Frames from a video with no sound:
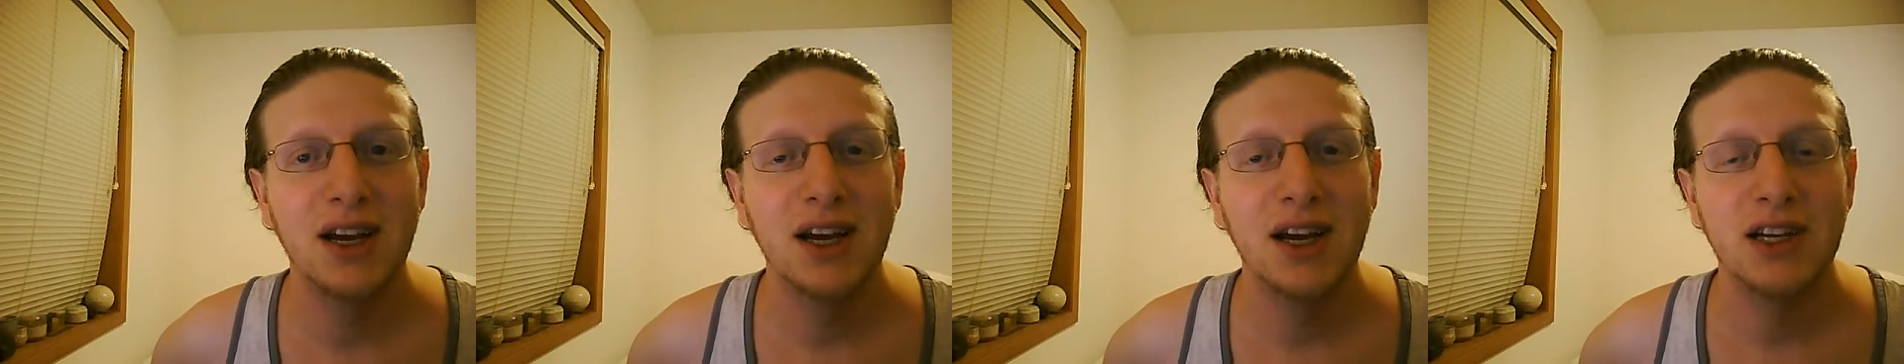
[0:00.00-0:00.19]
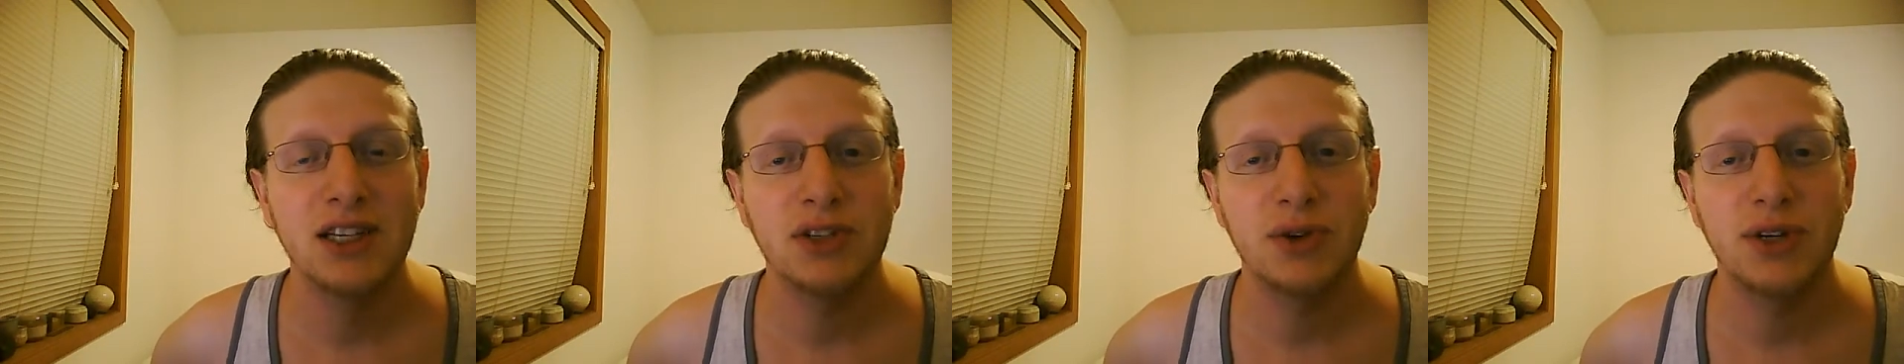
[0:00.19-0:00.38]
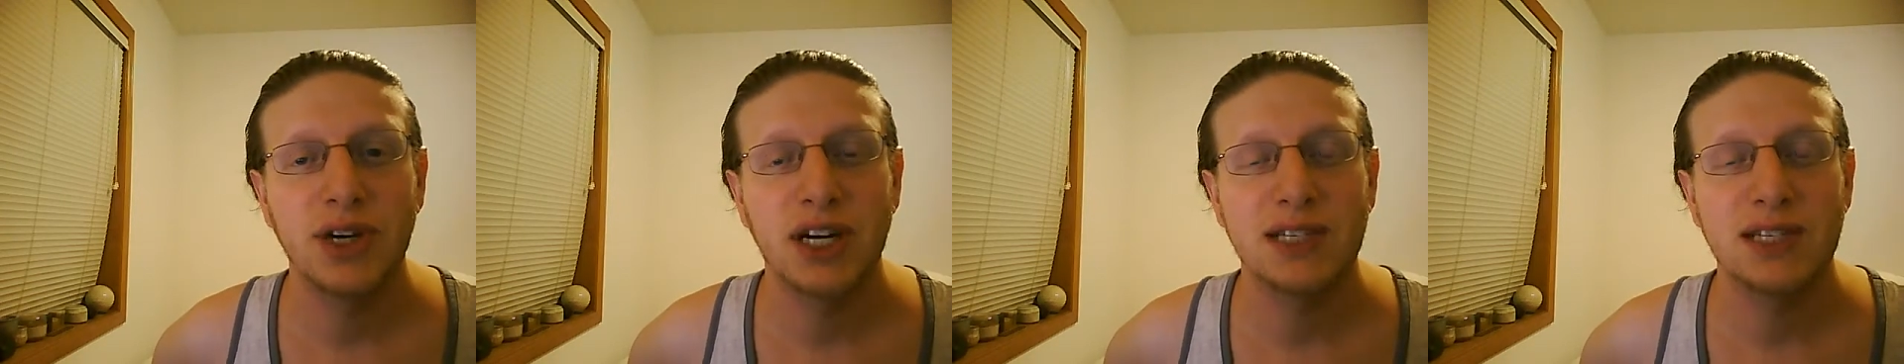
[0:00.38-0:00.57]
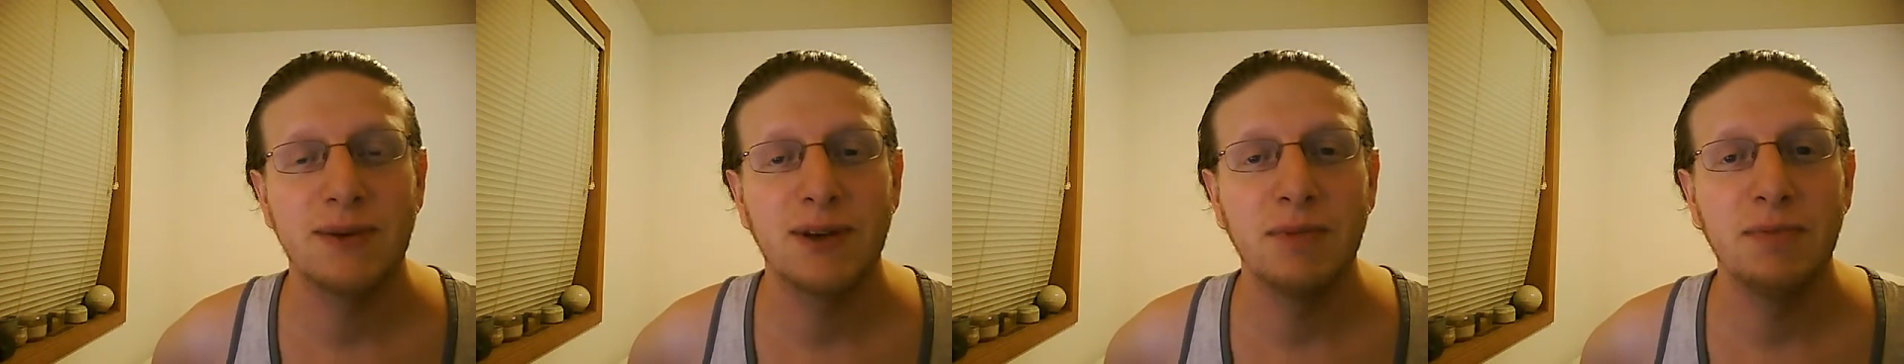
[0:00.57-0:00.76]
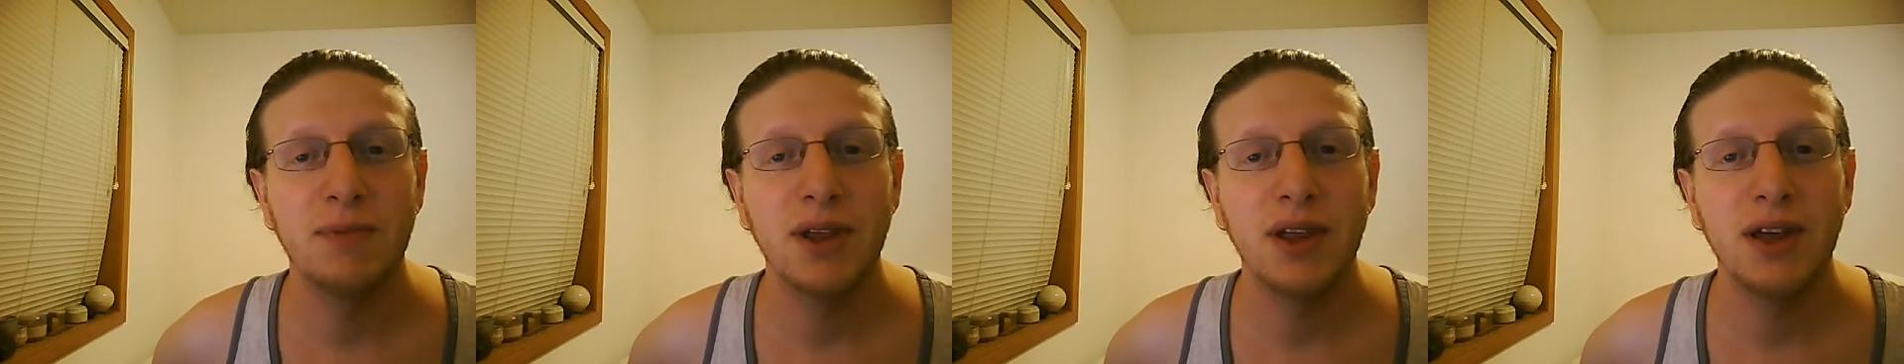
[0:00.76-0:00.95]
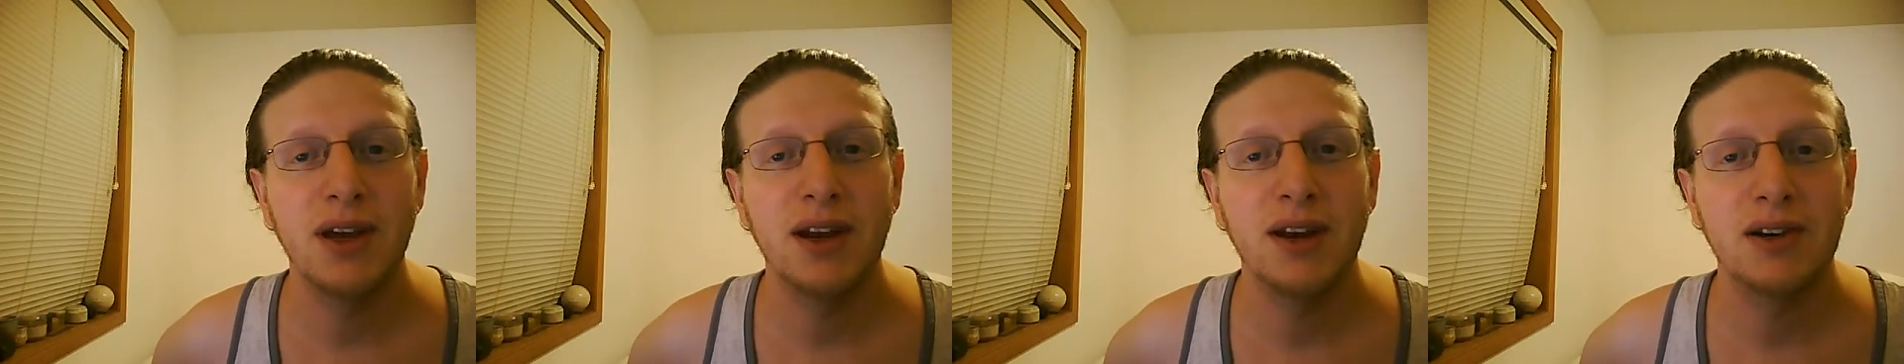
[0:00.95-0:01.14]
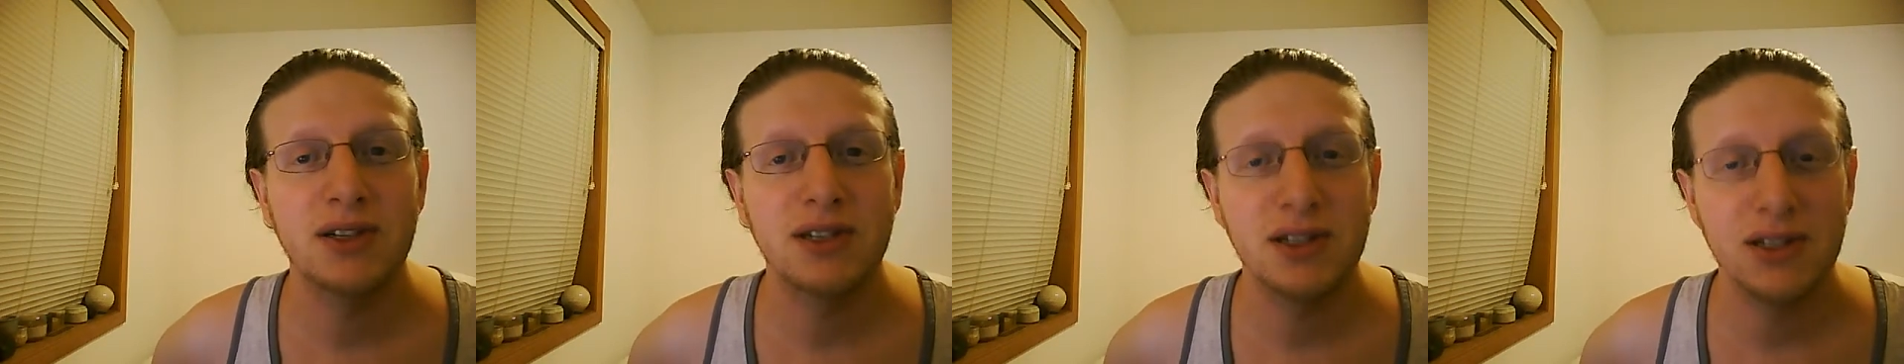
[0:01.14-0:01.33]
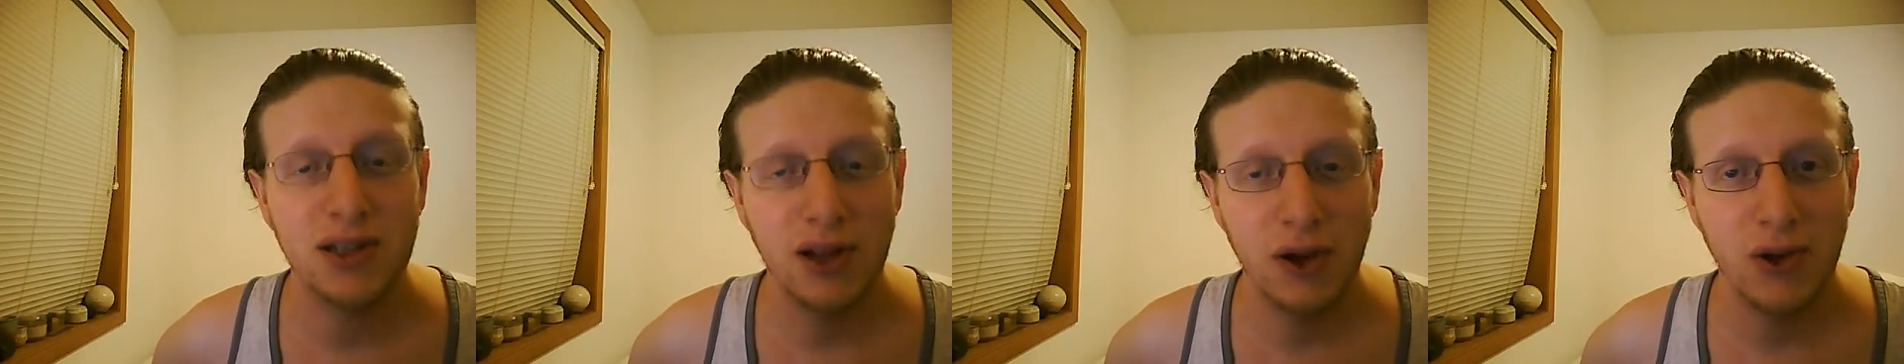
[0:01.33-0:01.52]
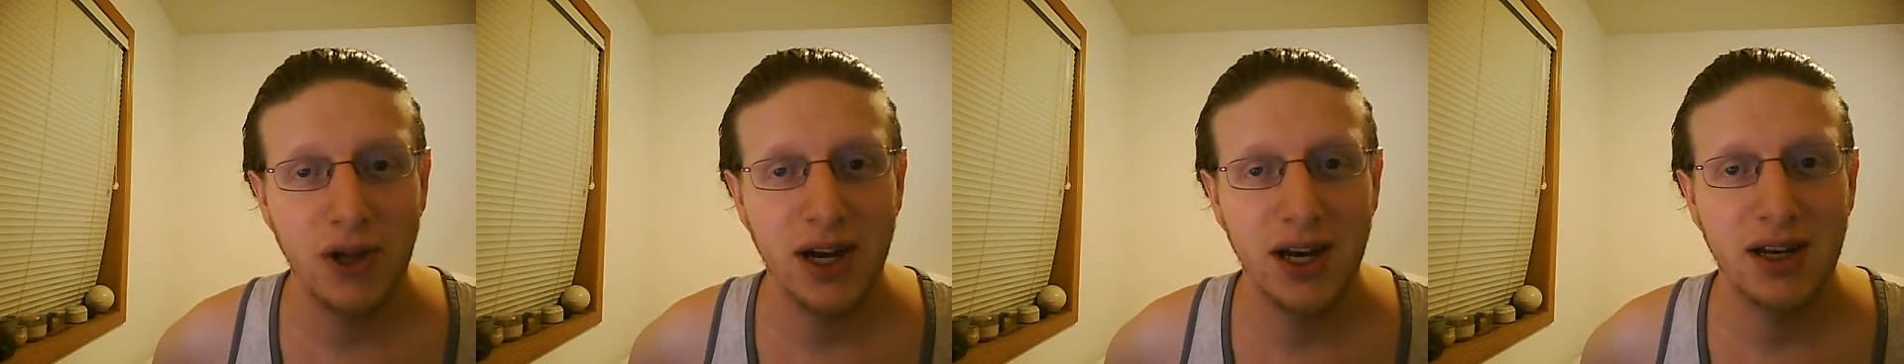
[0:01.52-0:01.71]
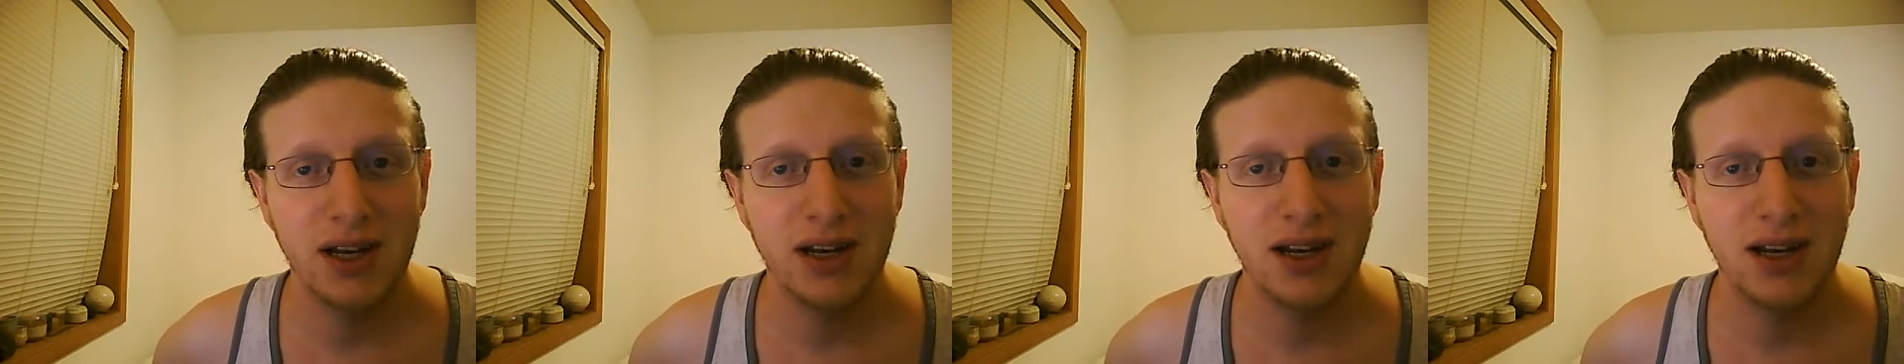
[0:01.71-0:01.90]
so he talks about the millionaire slow
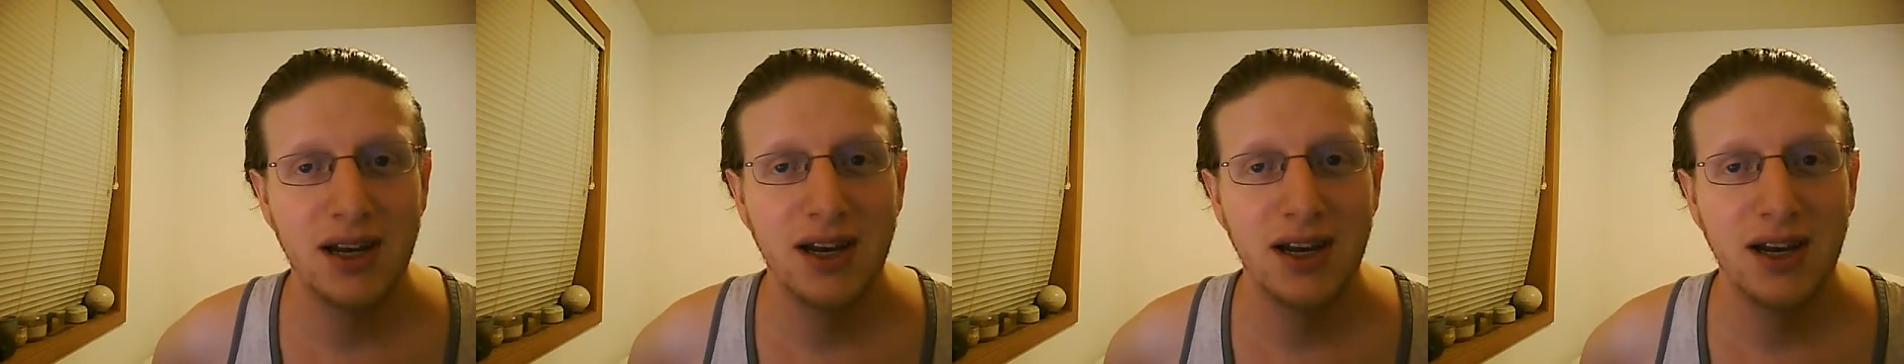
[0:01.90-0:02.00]
lane,